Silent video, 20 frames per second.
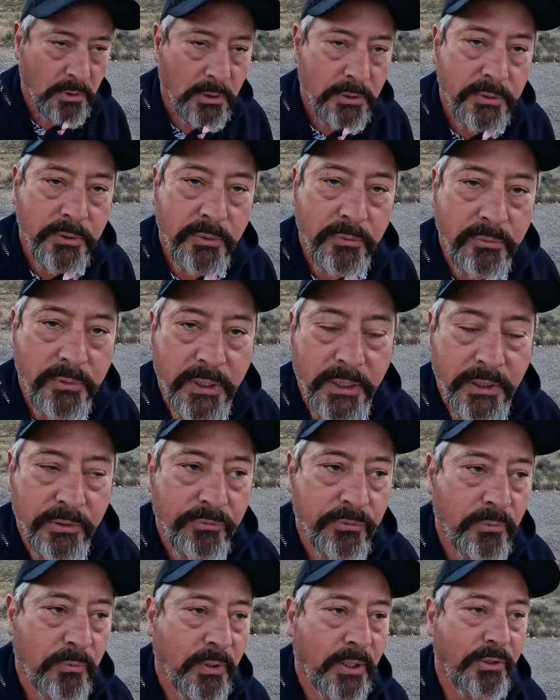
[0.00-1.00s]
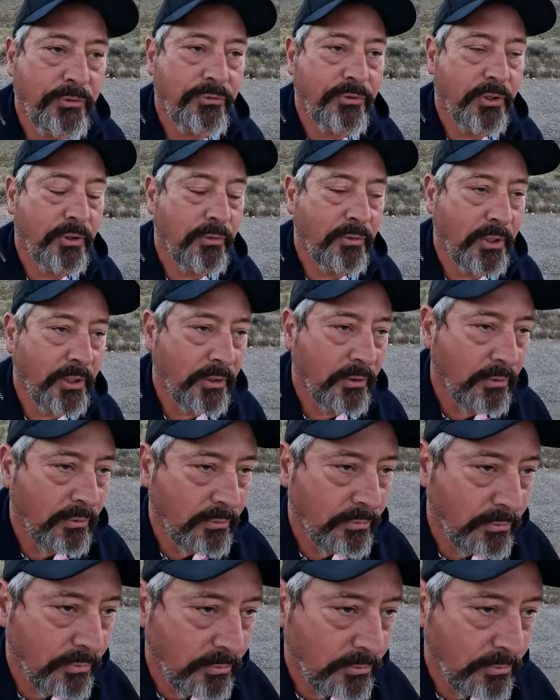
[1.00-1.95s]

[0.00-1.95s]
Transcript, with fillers: a 2,000 watt generator,